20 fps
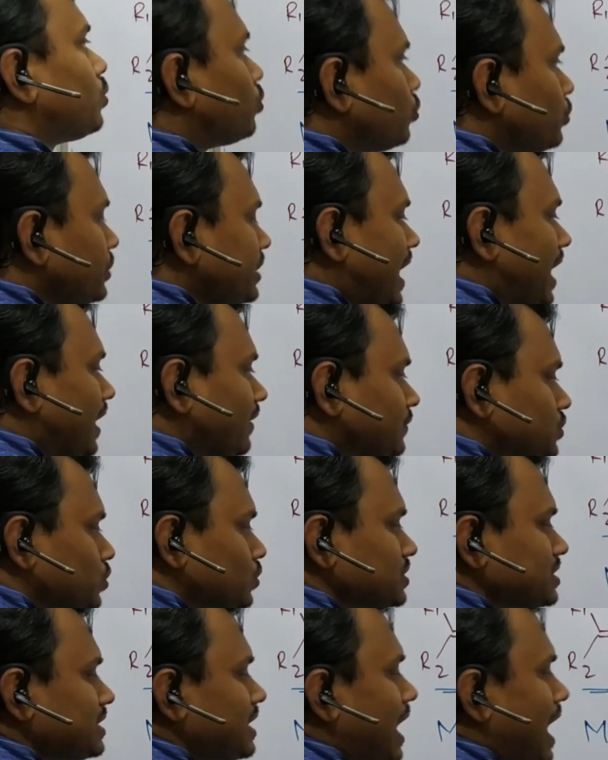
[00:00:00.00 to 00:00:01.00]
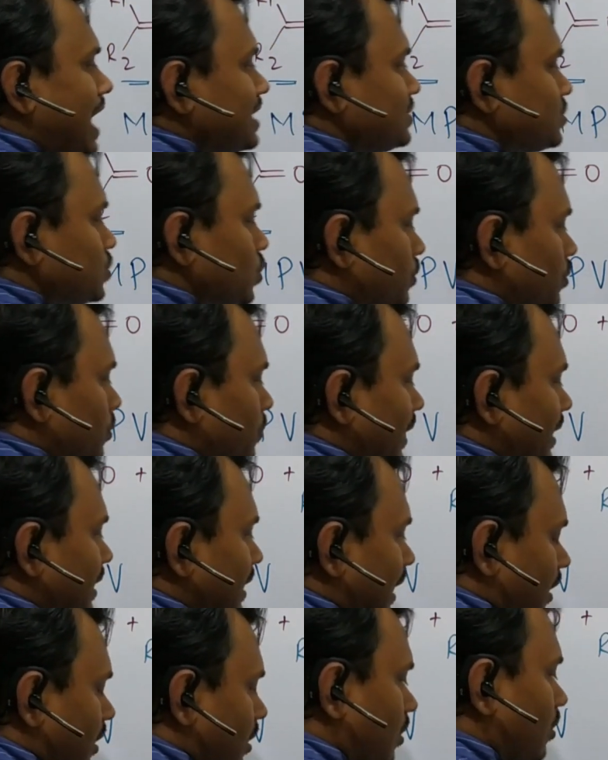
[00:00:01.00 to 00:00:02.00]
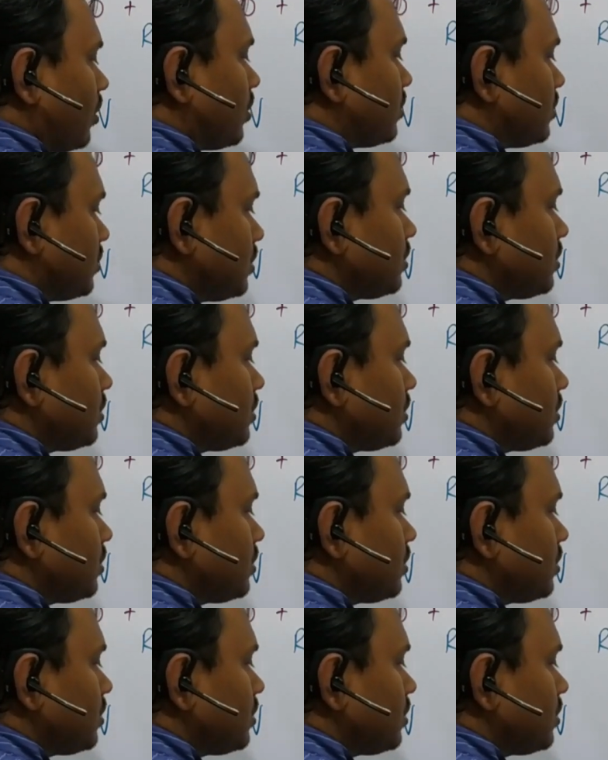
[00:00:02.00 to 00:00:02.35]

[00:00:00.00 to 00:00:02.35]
we have chosen isopropyl alcohol.